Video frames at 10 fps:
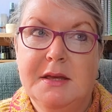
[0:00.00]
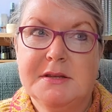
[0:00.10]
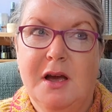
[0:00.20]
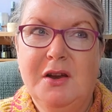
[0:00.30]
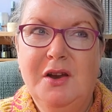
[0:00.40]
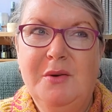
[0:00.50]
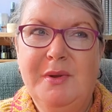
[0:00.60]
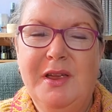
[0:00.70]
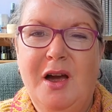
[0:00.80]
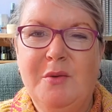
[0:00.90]
So I don't know
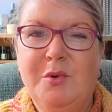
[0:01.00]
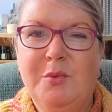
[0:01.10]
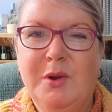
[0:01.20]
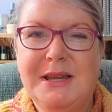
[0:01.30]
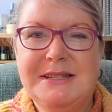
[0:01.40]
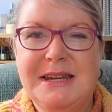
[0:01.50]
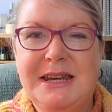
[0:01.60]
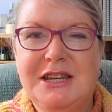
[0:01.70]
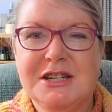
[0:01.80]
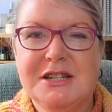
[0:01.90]
whether I would want to
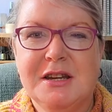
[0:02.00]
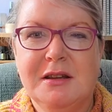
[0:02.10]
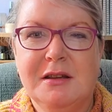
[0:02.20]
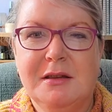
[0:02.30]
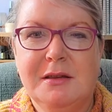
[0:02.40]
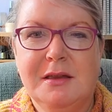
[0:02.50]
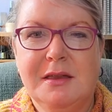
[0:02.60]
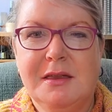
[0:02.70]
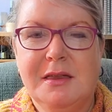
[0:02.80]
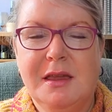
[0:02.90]
teach
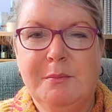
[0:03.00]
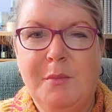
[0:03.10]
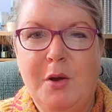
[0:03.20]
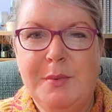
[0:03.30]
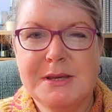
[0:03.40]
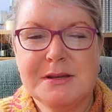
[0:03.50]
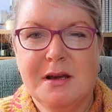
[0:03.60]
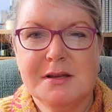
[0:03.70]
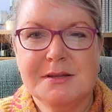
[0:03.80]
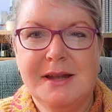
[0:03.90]
the Moebius
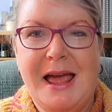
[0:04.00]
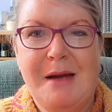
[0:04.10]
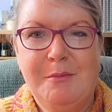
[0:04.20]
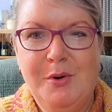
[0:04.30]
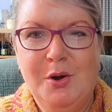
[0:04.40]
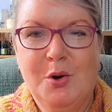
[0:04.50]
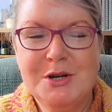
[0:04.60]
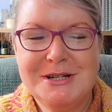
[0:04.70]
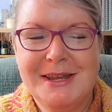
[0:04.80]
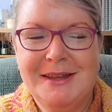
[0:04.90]
cast on and
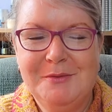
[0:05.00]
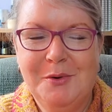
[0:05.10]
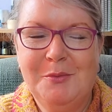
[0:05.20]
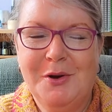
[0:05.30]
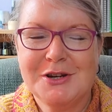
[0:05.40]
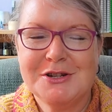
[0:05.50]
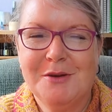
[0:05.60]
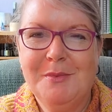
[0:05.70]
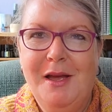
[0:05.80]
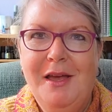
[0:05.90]
brioche in one
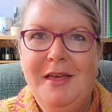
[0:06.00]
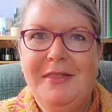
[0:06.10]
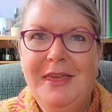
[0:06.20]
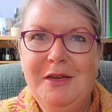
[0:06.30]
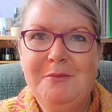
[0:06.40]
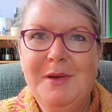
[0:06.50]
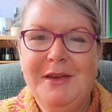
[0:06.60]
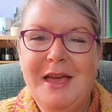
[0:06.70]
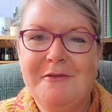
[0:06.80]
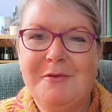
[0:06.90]
workshop. I think it'd be
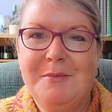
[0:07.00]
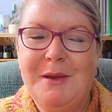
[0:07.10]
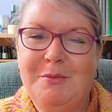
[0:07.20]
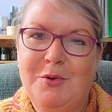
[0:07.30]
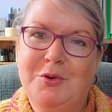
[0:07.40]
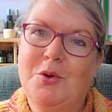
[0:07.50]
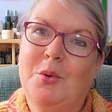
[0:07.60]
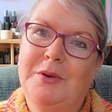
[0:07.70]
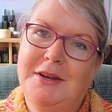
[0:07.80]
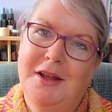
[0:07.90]
okay for people who'd
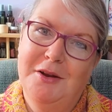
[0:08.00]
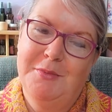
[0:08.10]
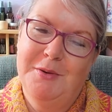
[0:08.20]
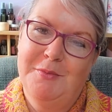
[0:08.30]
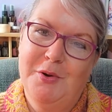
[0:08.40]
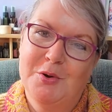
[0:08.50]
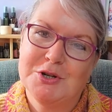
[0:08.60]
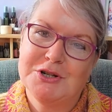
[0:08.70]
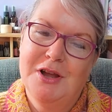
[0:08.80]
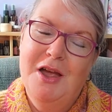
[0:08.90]
already done a bit of
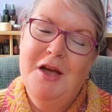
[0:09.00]
brioche.